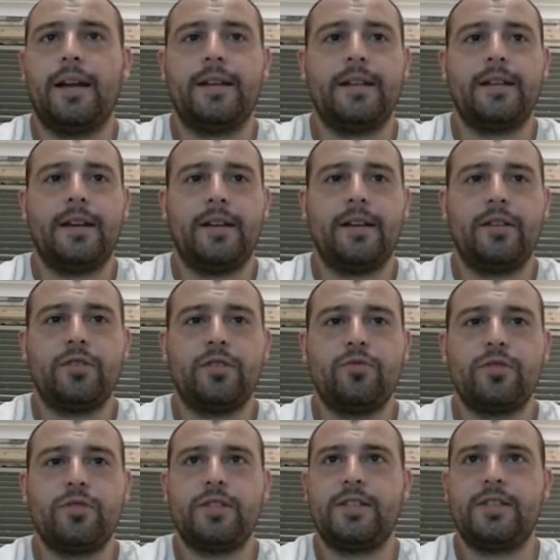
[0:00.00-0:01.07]
this rook
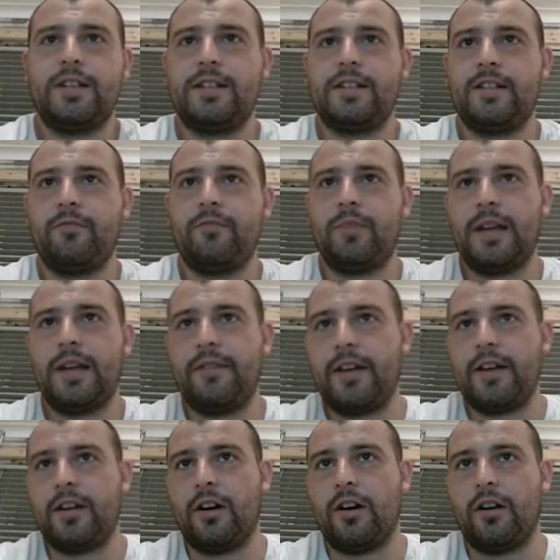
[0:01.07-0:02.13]
to c7, believe it or
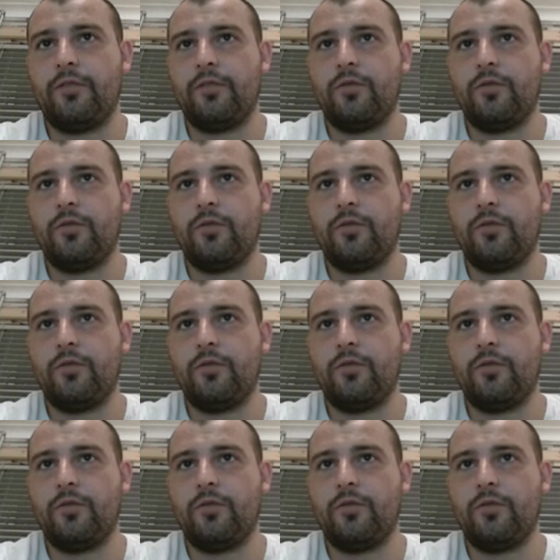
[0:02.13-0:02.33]
not,